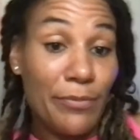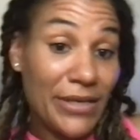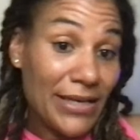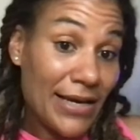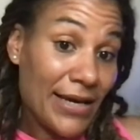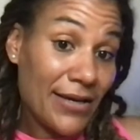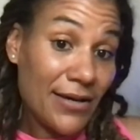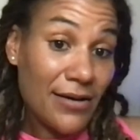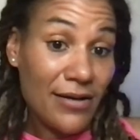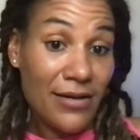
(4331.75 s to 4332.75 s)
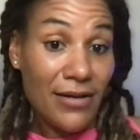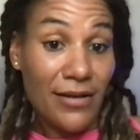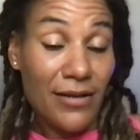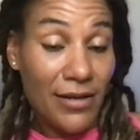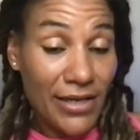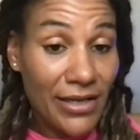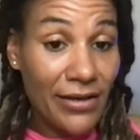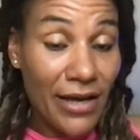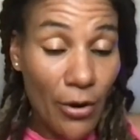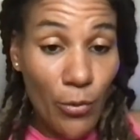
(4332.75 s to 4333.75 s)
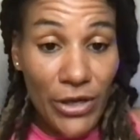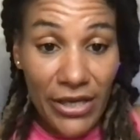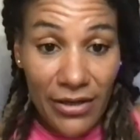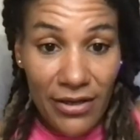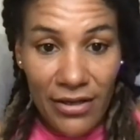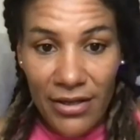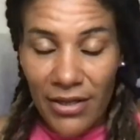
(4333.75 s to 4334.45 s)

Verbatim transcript: be like in that week.